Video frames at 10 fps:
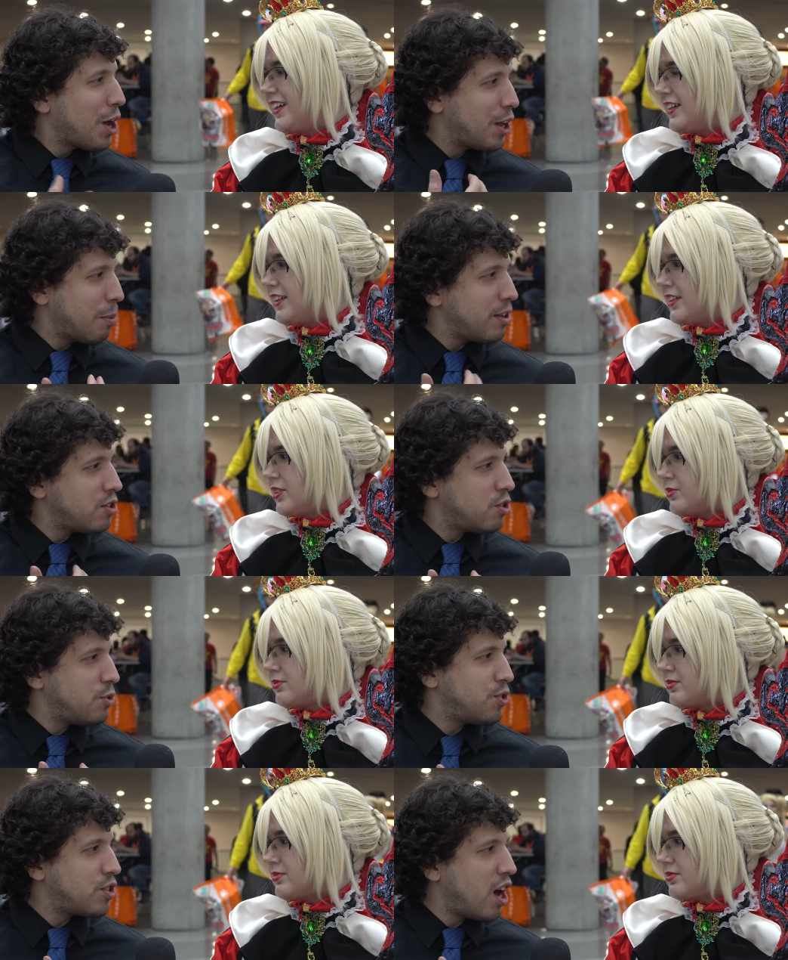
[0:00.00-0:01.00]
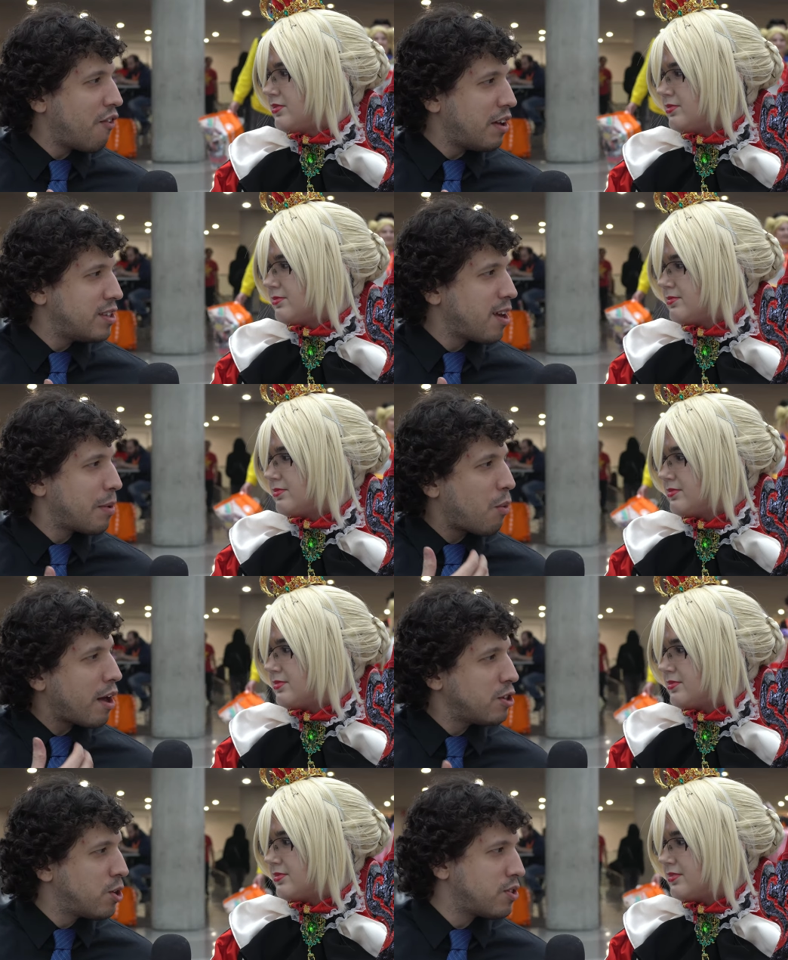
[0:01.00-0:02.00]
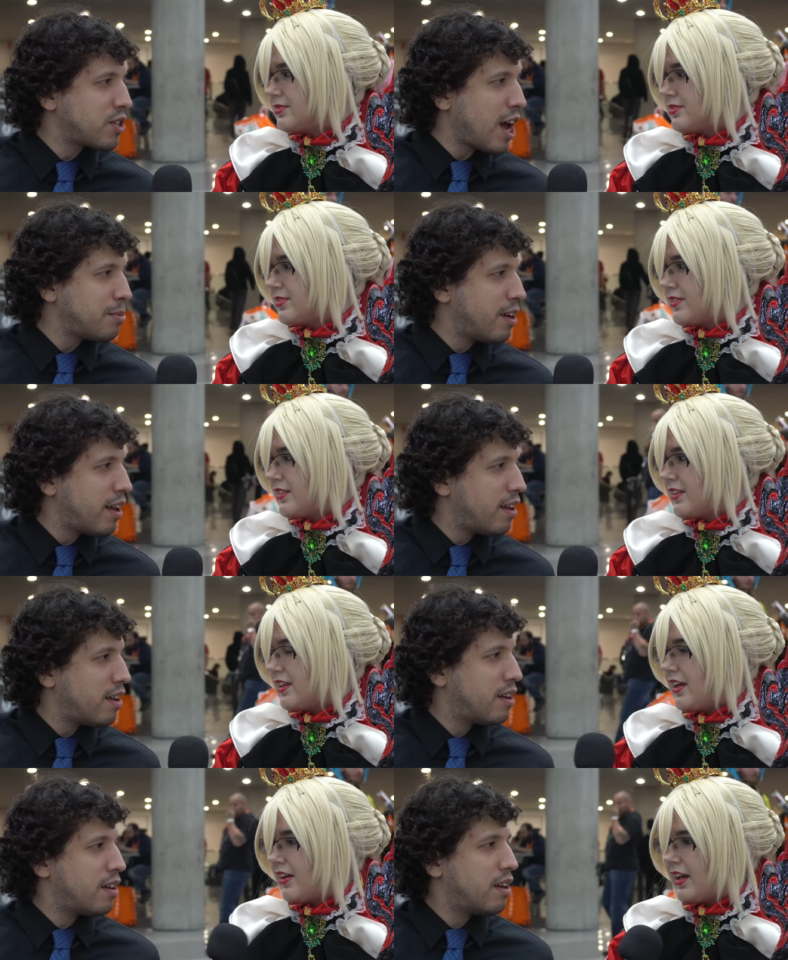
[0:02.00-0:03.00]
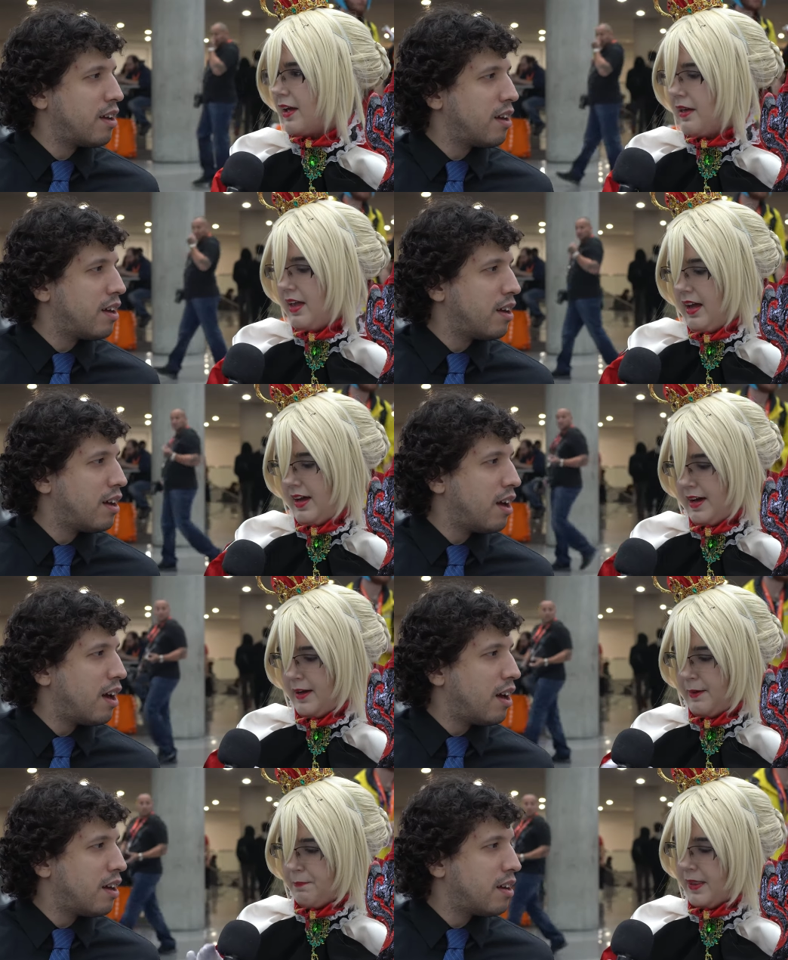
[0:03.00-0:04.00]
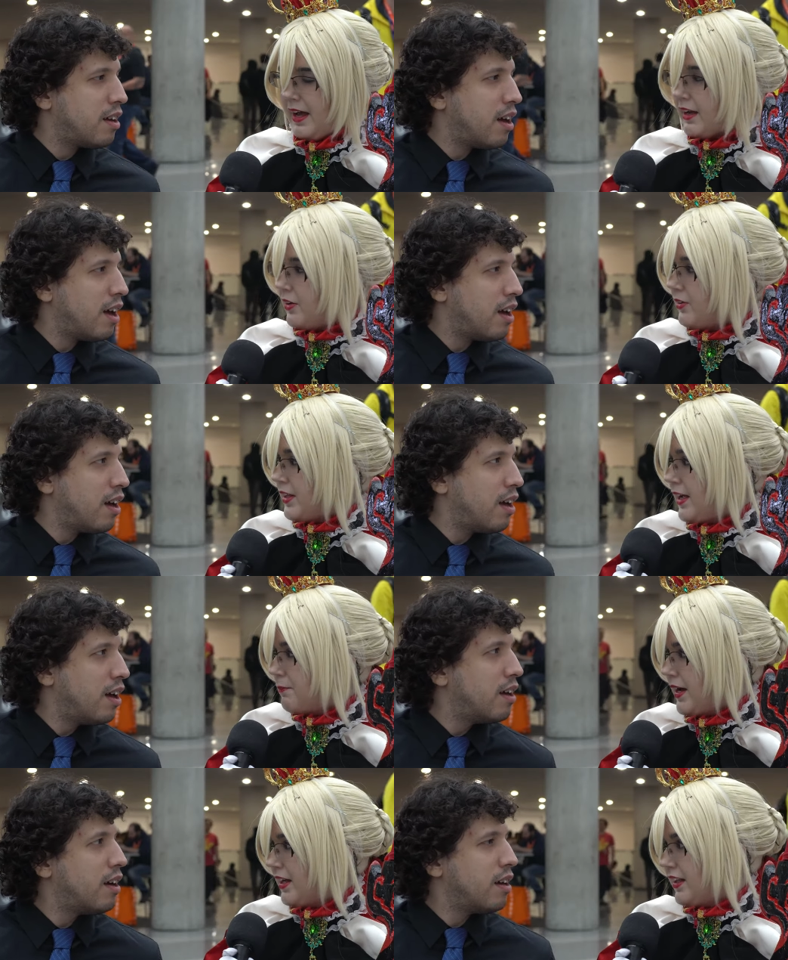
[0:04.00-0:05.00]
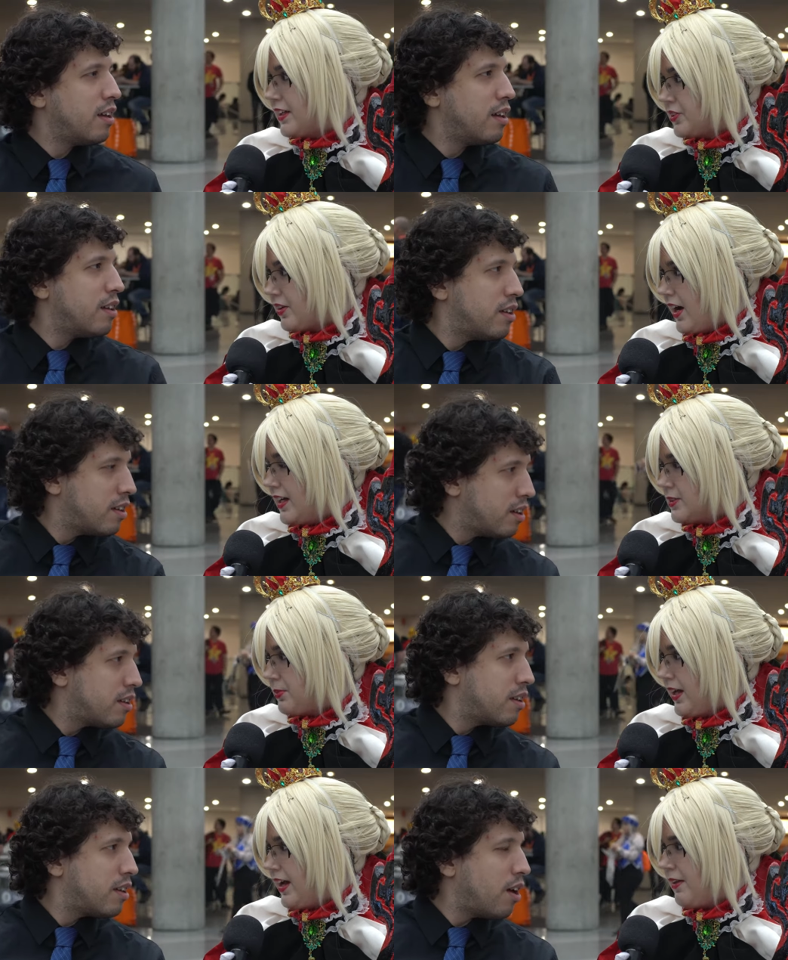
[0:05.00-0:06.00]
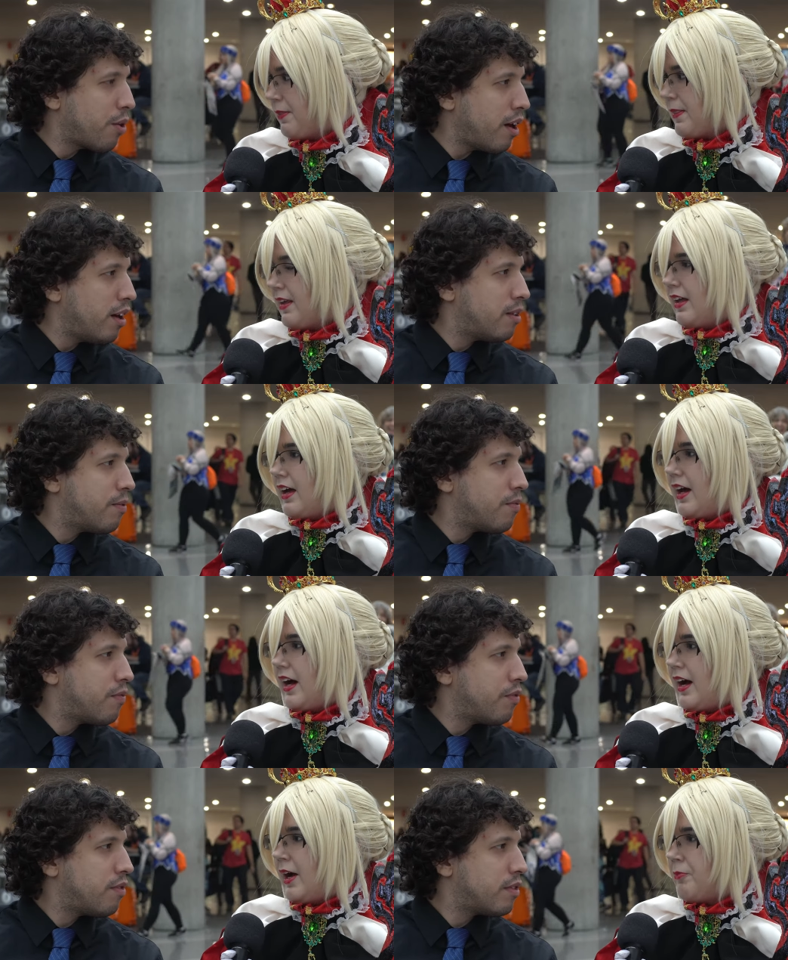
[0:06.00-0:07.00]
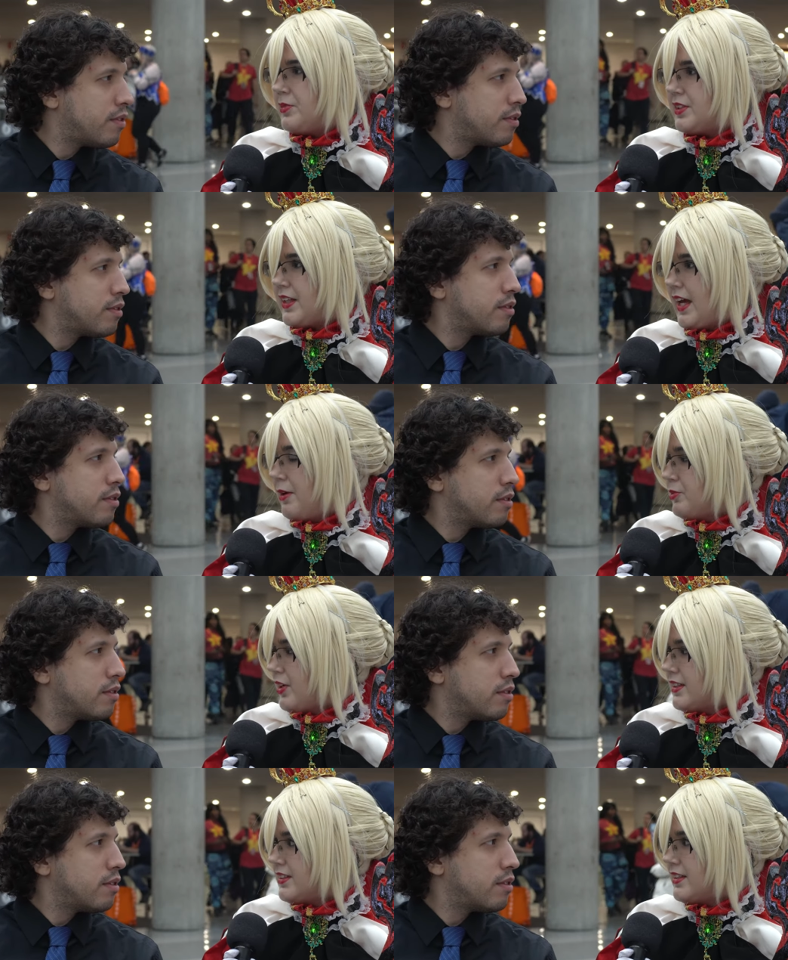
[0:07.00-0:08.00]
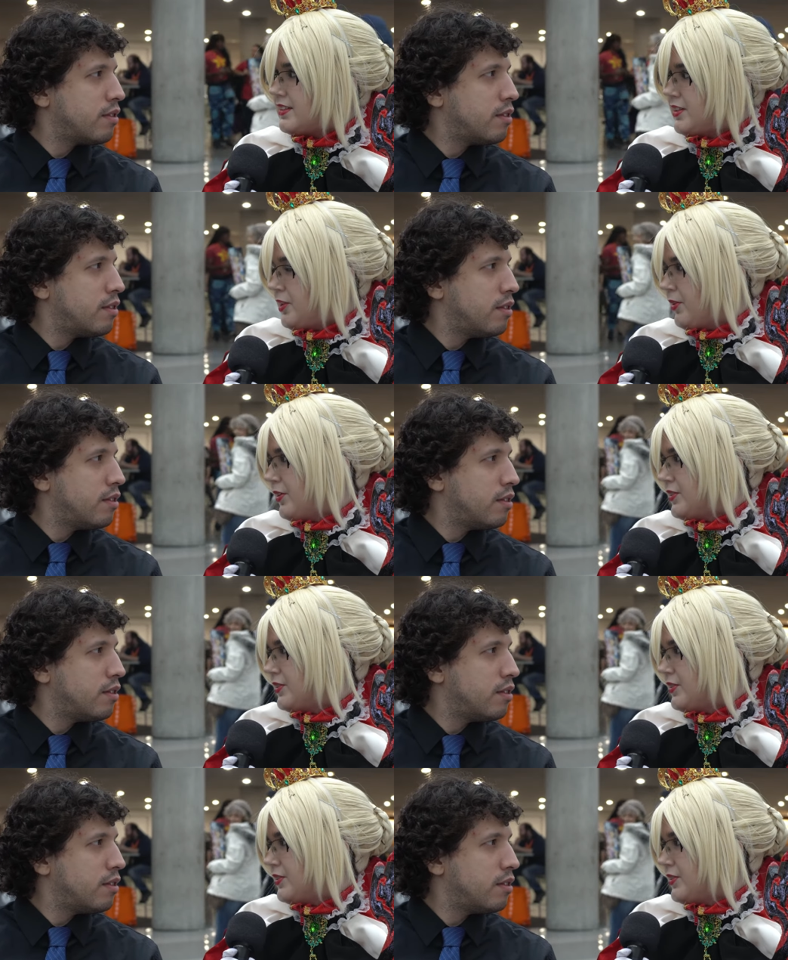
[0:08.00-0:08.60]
Speaker 1: can you please introduce yourself and tell me why you chose this cosplay today?
Speaker 2: Okay. Um, I go online by Electro Cosplay. Okay. Um, today I'm dressed as Nero